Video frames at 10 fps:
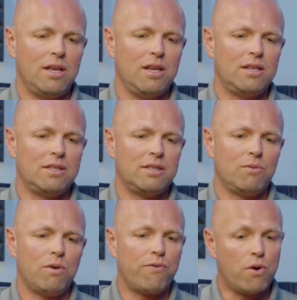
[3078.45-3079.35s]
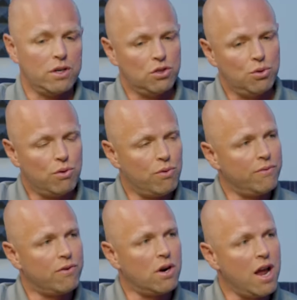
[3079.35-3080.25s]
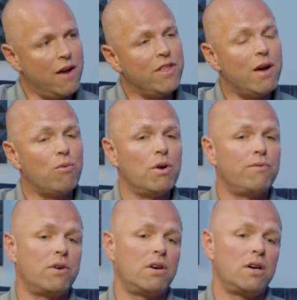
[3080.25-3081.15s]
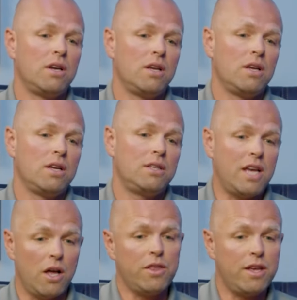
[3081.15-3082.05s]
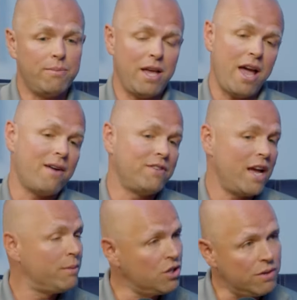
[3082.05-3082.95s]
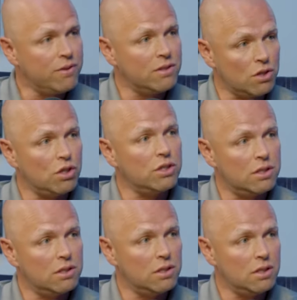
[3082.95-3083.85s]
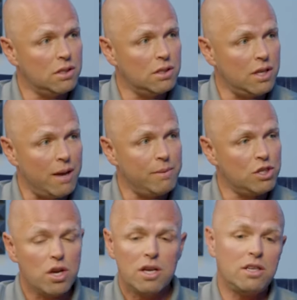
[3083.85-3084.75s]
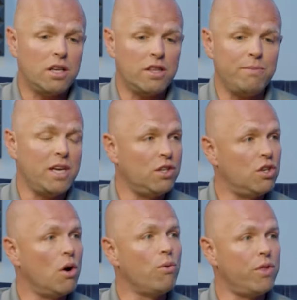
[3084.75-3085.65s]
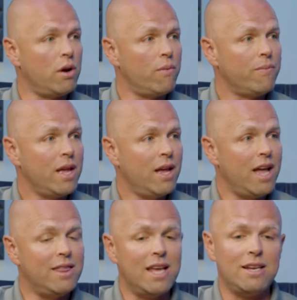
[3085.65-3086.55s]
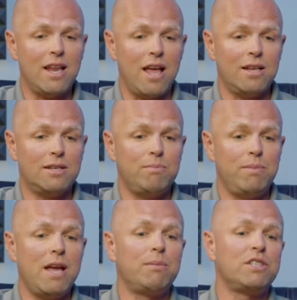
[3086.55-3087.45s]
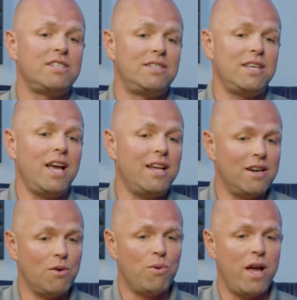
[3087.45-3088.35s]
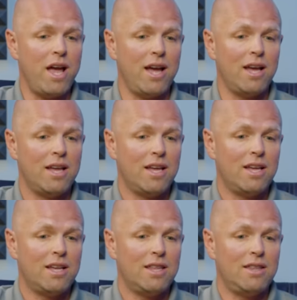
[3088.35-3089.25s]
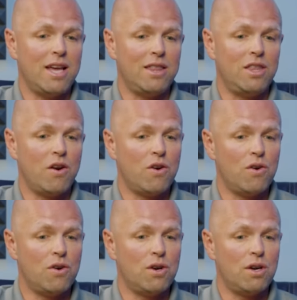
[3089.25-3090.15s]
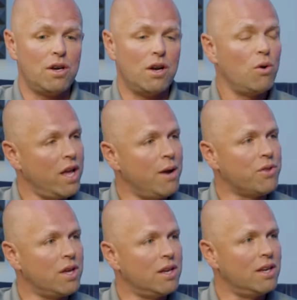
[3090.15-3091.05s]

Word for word: is refer it to a roofer, have that roofer tell them they have damage if it's good damage, tell them they don't though, and then be able to say it in a way that they're okay with it.